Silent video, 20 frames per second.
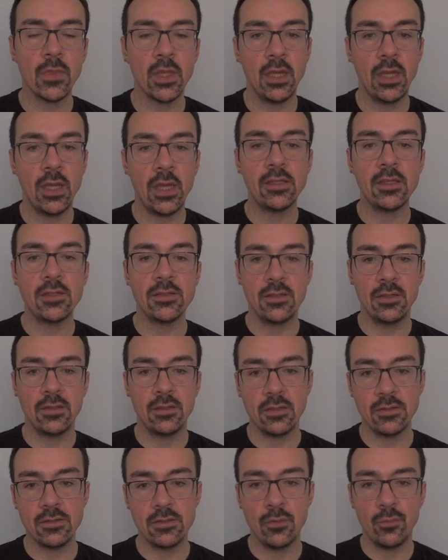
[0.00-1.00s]
And that's it.
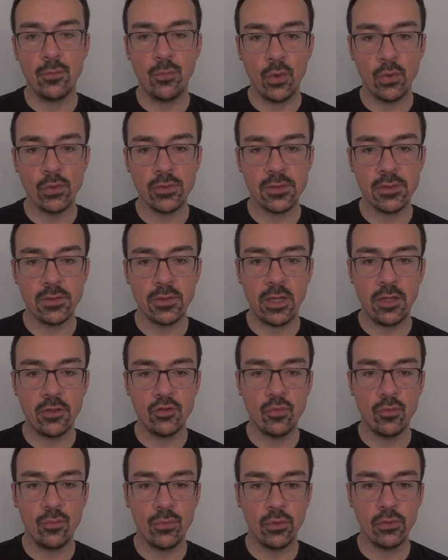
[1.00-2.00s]
That's the post
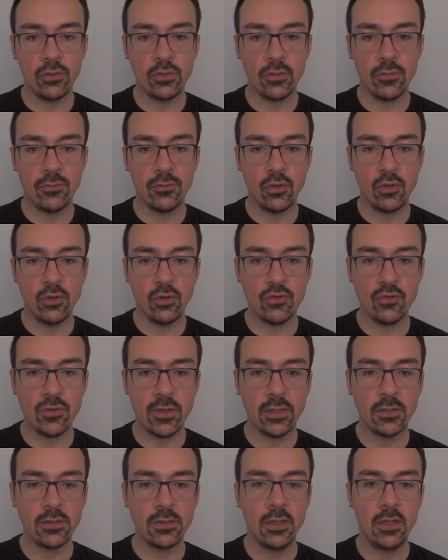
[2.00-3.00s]
entry point of the
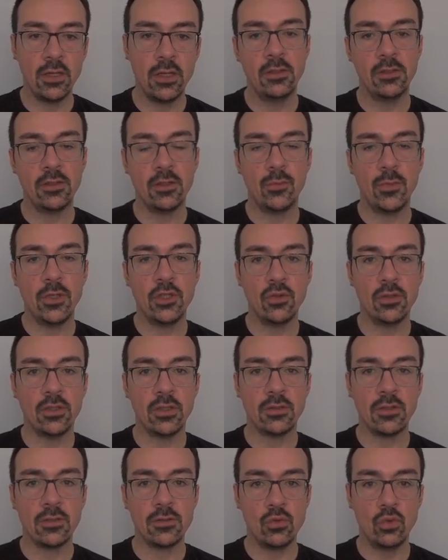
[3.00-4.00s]
contract that makes sure that
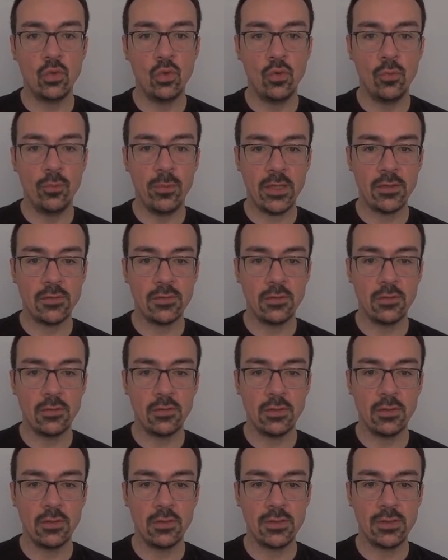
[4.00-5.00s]
there's no
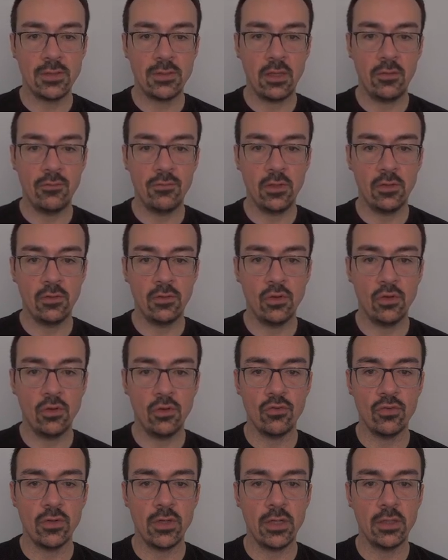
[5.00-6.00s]
message saved in the
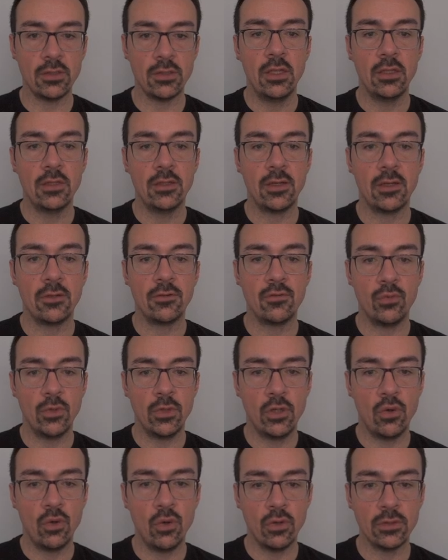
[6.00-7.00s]
contract, that
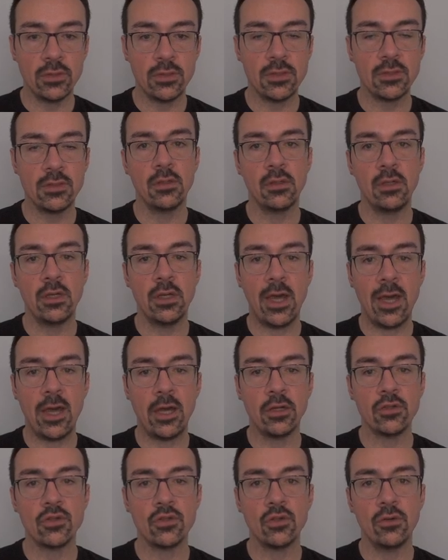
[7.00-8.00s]
records a
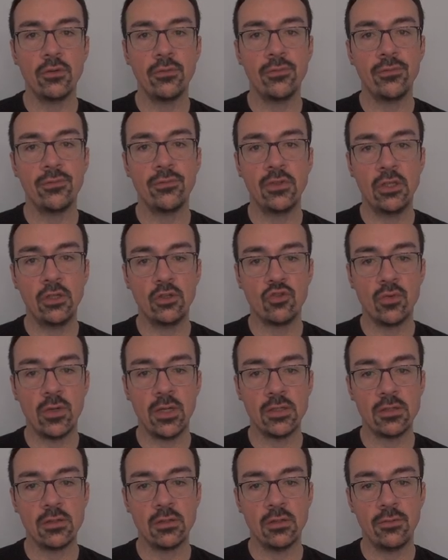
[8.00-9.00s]
hash of the
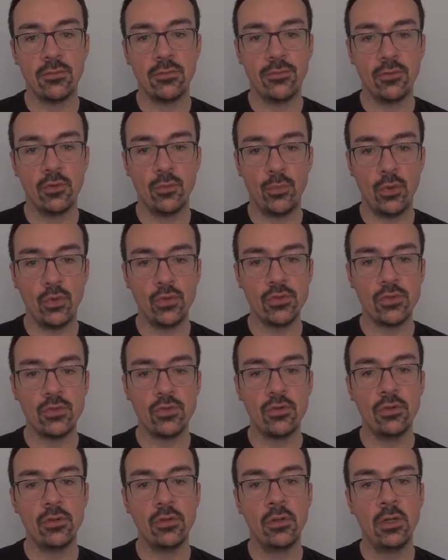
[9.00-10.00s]
address of the poster,